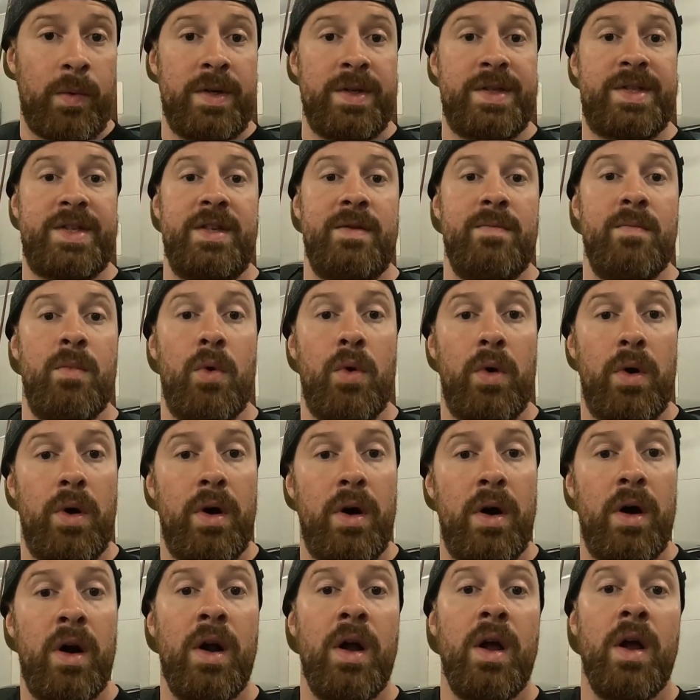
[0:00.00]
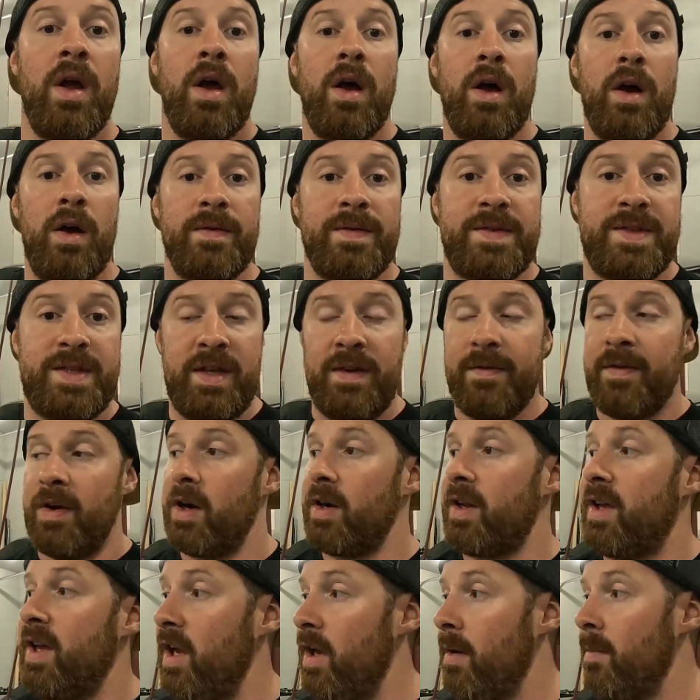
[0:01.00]
wanna see more of Steve
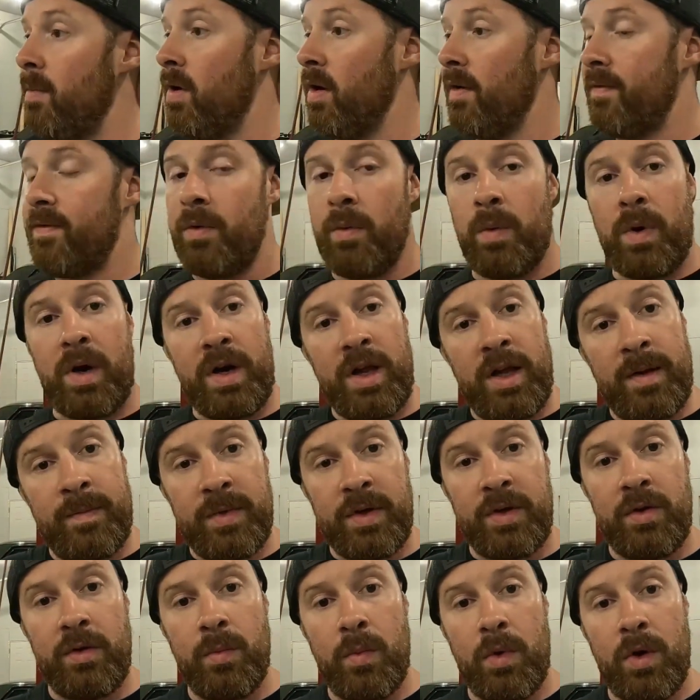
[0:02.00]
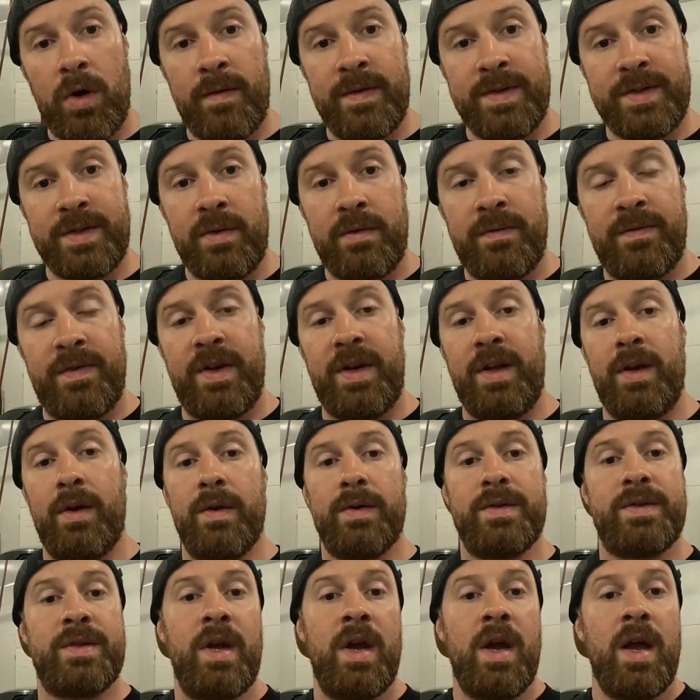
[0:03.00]
on camera, if you want him to do more of his own
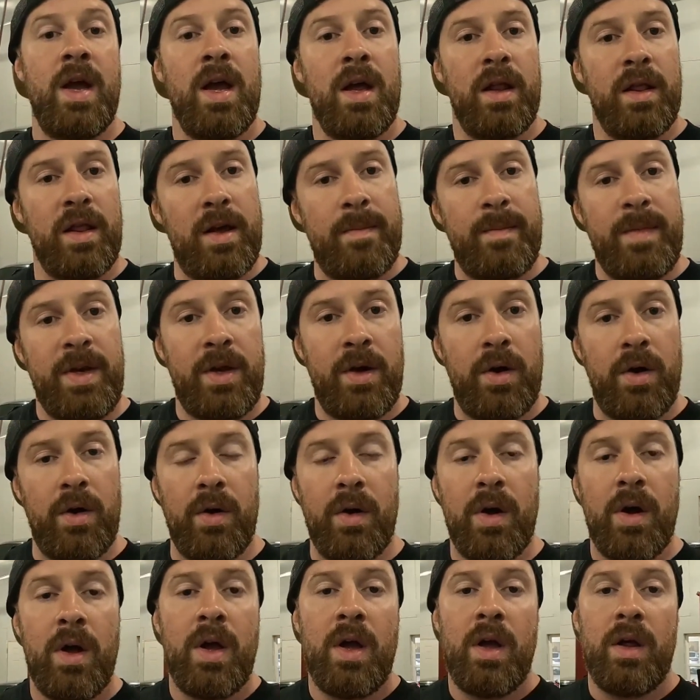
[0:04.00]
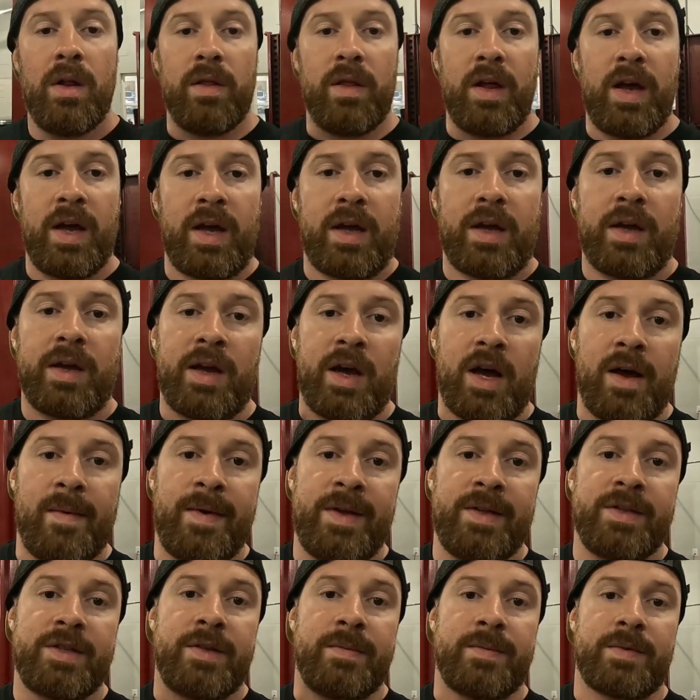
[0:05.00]
videos, let me know. Like,
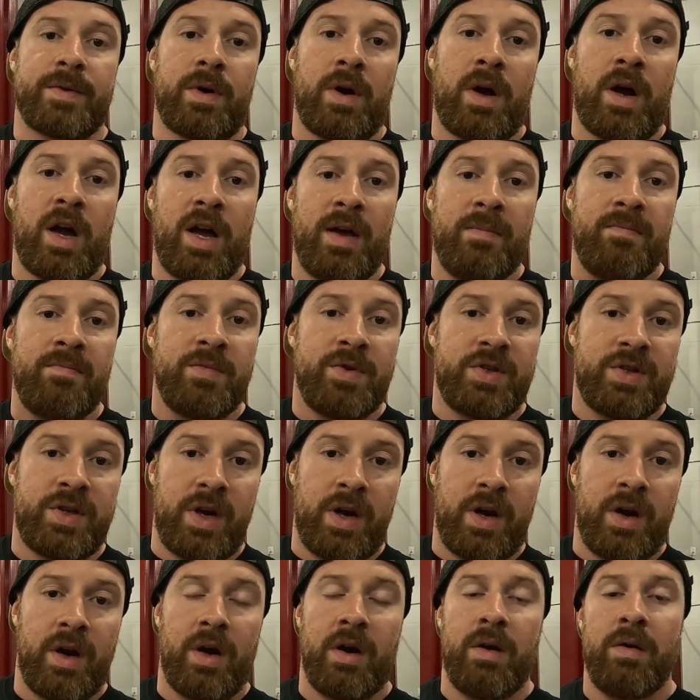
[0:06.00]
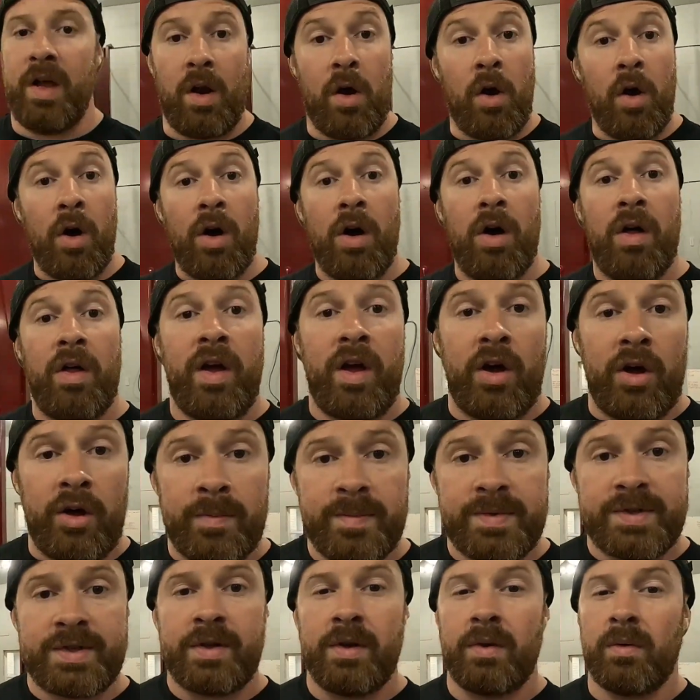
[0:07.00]
comment, subscribe, share. It all
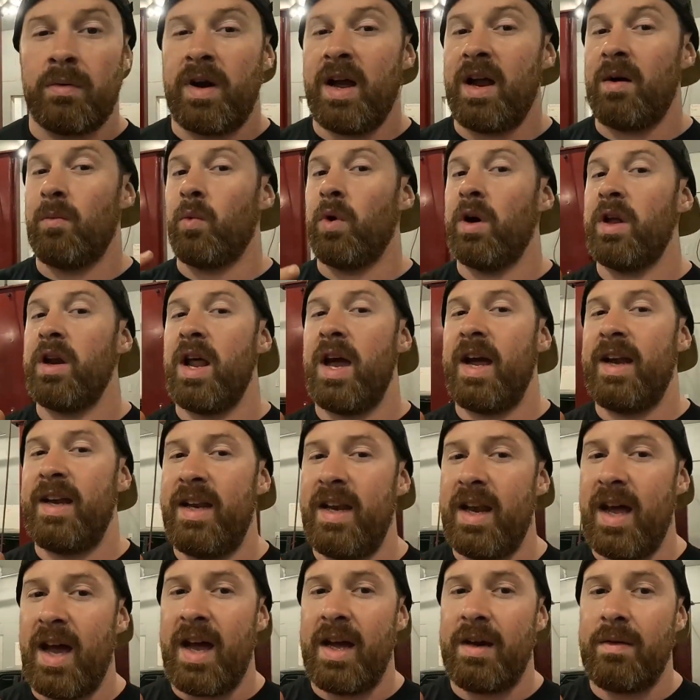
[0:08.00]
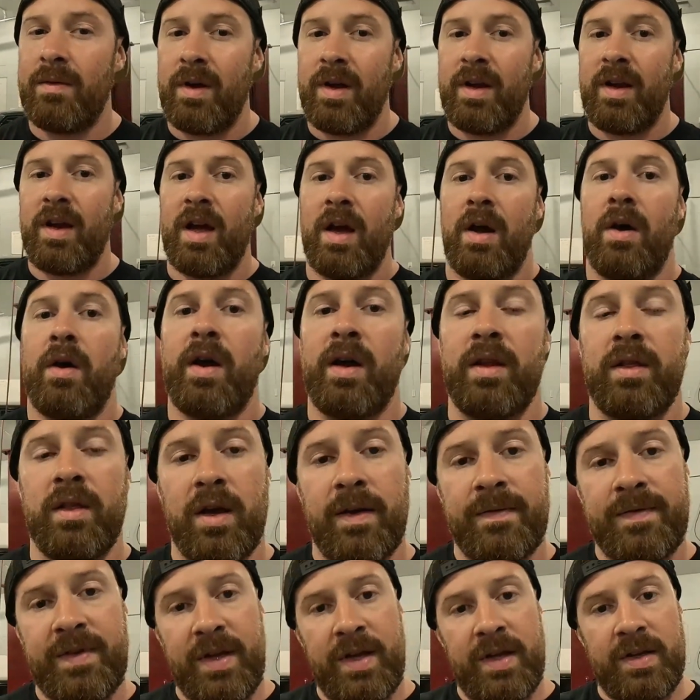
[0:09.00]
helps. We're at 199 right now. I'd
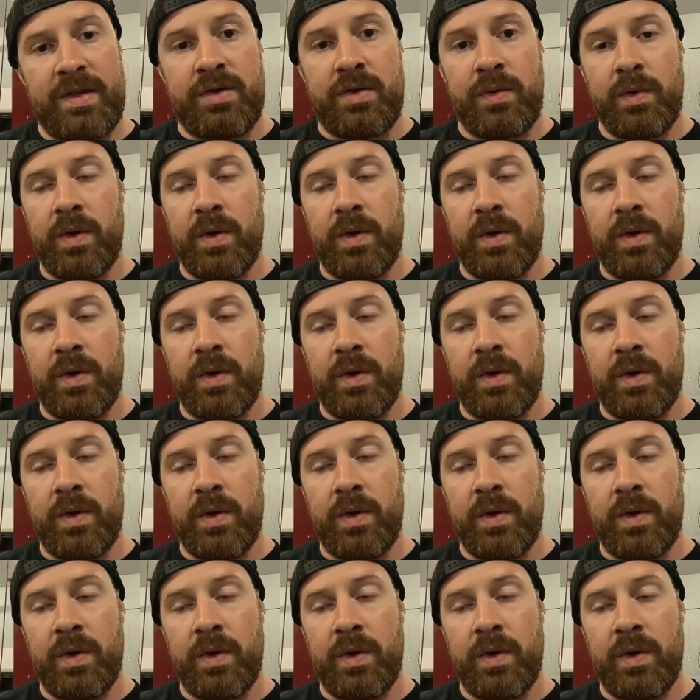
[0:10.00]
love to hit